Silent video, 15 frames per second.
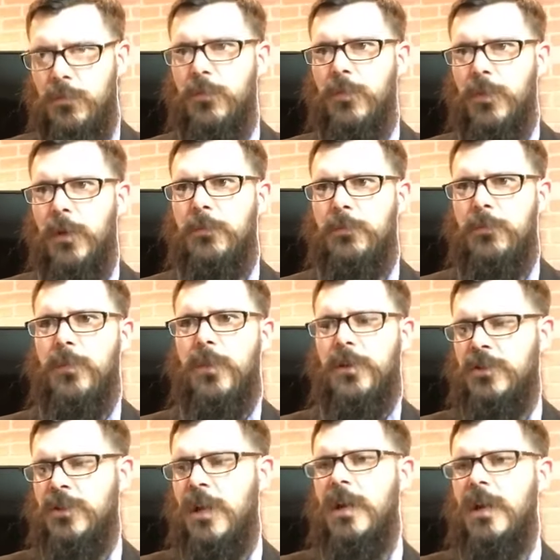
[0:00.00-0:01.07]
the
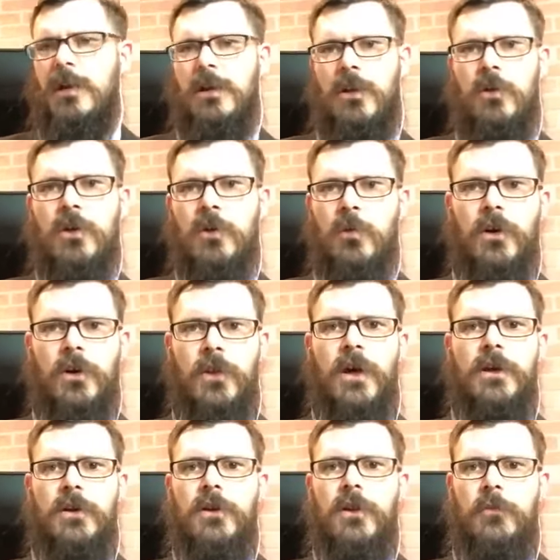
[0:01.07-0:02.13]
chain, you can work
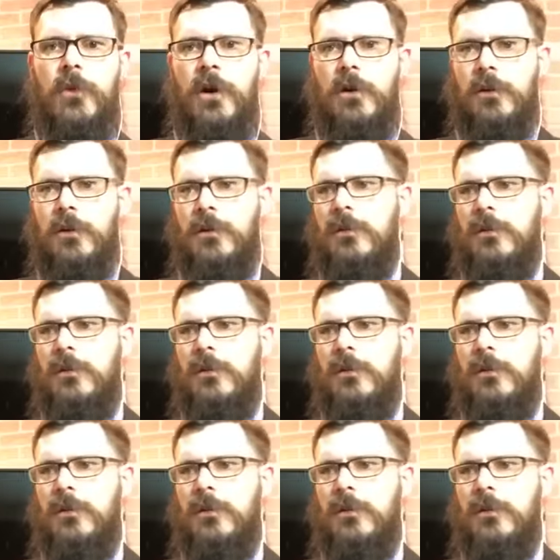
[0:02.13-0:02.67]
that into the modeling.